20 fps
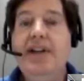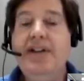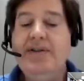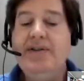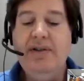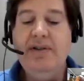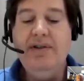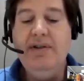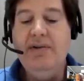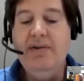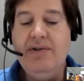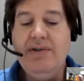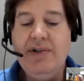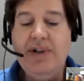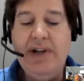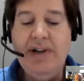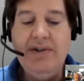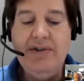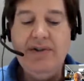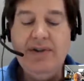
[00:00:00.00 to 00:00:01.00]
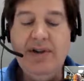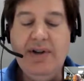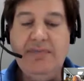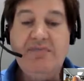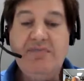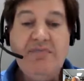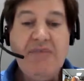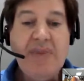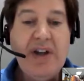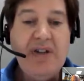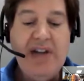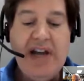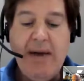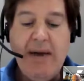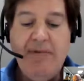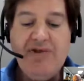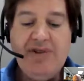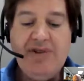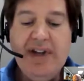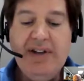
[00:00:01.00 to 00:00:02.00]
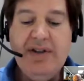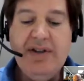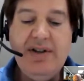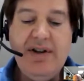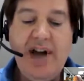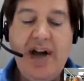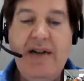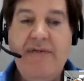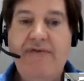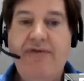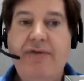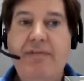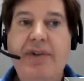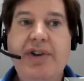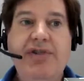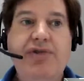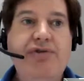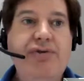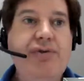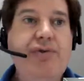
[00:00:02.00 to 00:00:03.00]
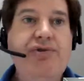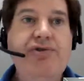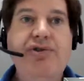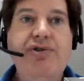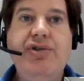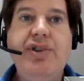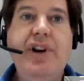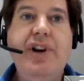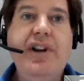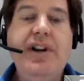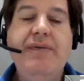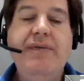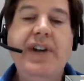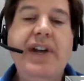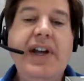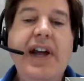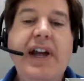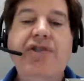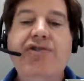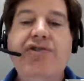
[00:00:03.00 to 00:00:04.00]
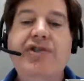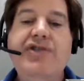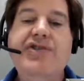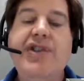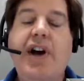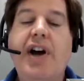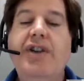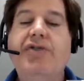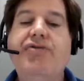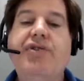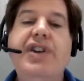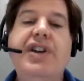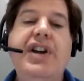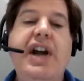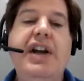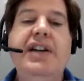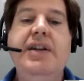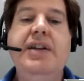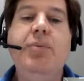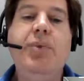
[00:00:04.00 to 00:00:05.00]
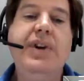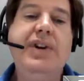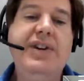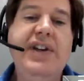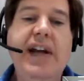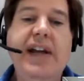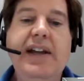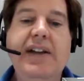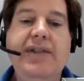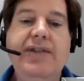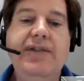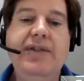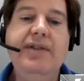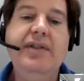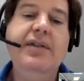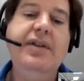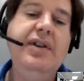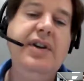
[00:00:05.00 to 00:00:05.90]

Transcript: Institute says that the average length of time from intrusion to identification is 191 days.